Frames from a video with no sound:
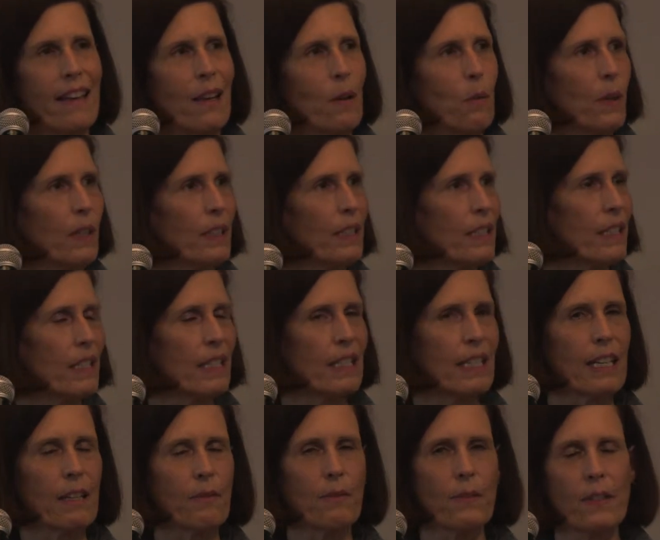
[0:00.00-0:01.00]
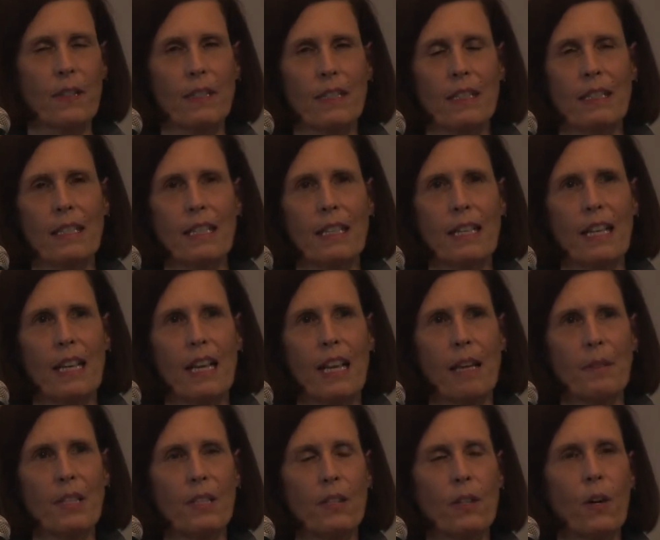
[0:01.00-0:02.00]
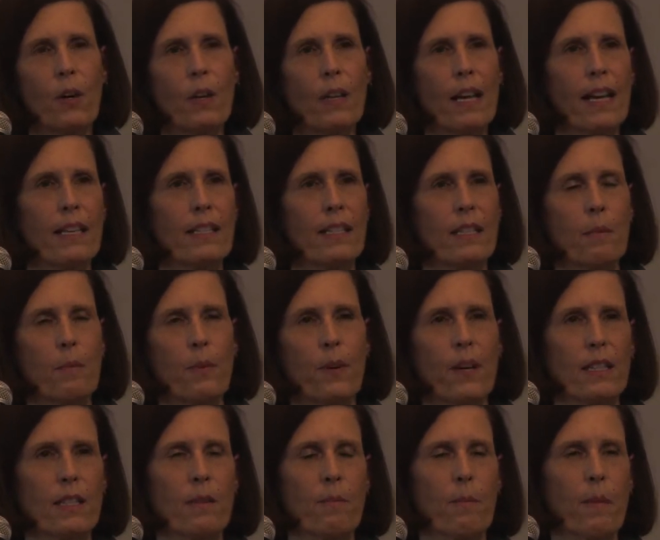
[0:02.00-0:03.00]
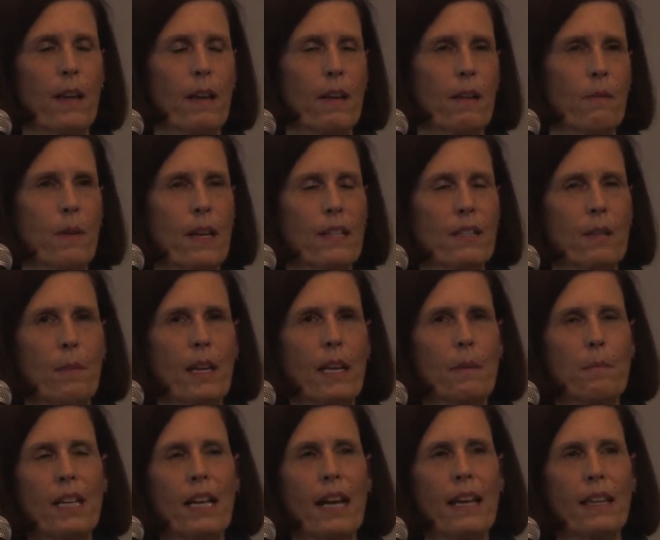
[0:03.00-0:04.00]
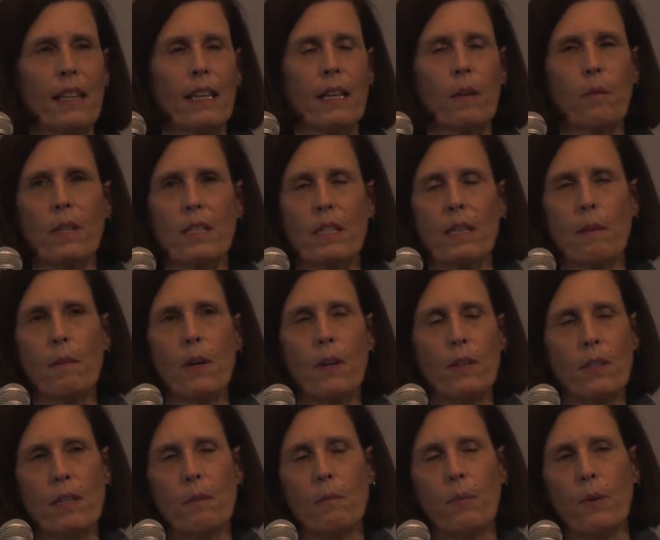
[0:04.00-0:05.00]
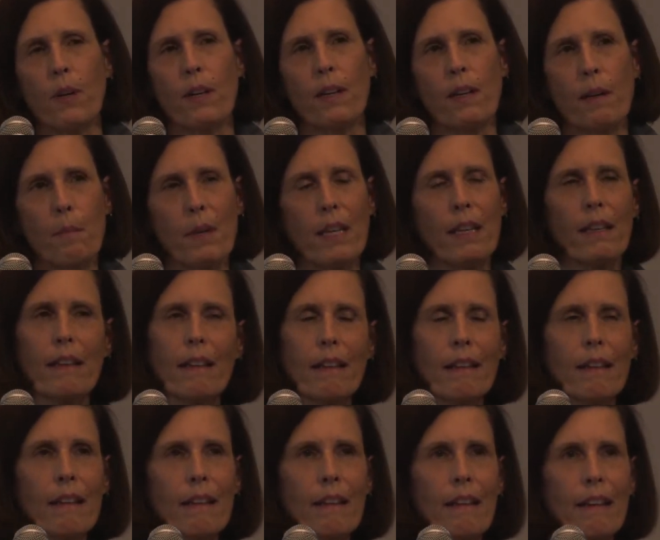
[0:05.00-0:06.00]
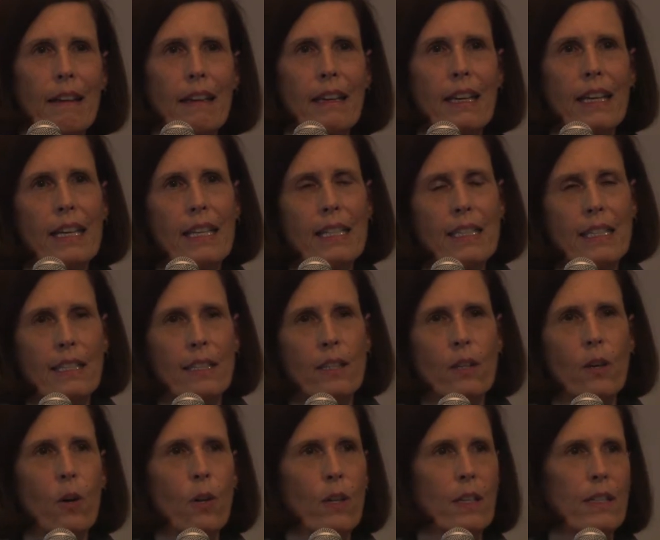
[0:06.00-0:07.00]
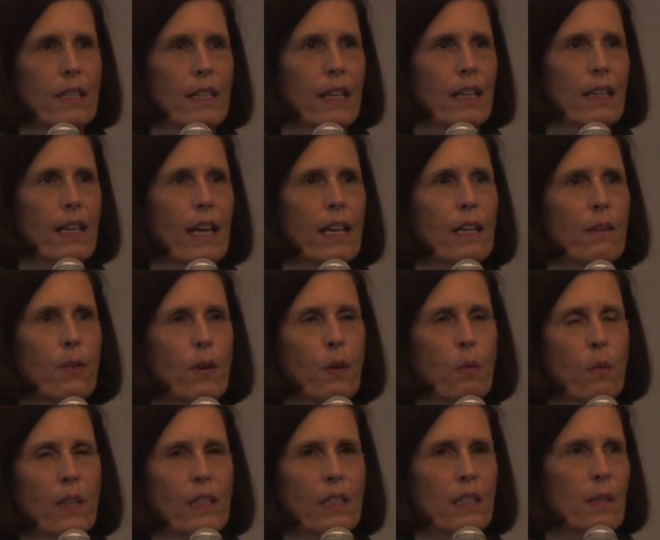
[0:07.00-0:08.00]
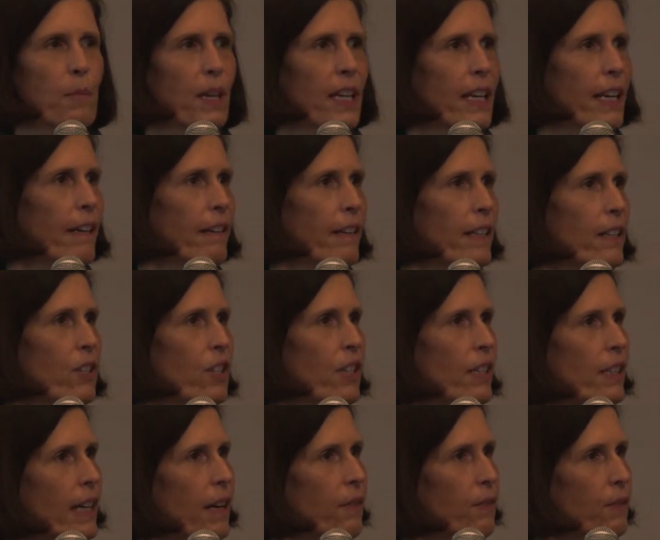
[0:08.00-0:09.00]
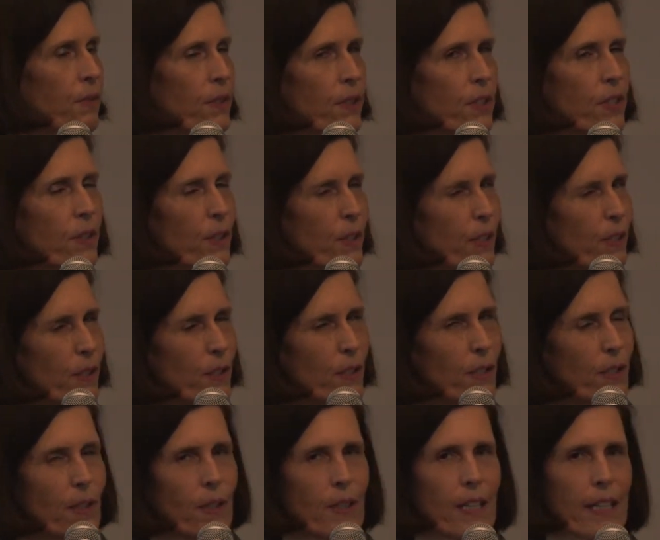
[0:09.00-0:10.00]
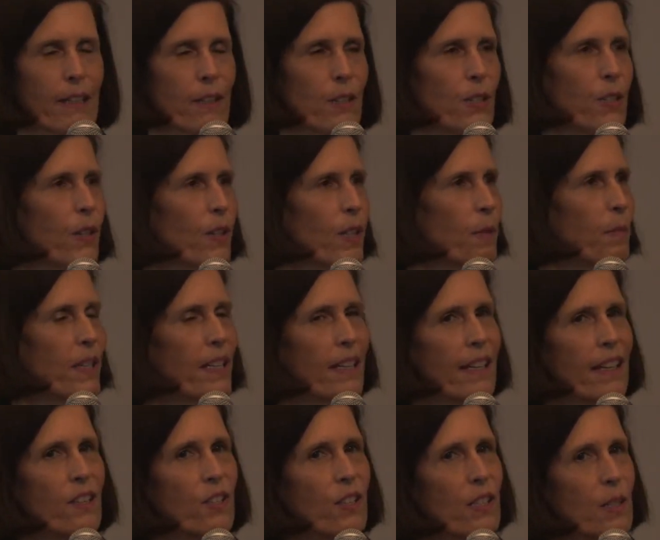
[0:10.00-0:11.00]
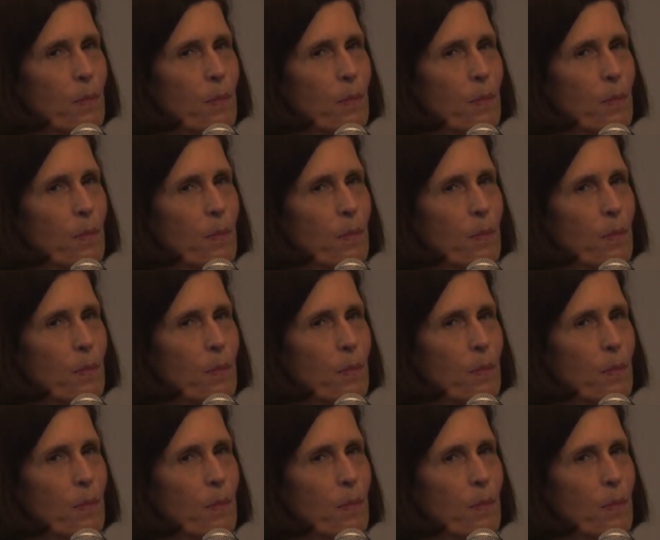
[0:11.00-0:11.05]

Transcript: Worked at Stanford. I mean, Nicole has an impressive resume, but I think what's most important to me is that Nicole has done a lot of her work in the Bay Area. She left for 2 years to go to Arizona, but now she's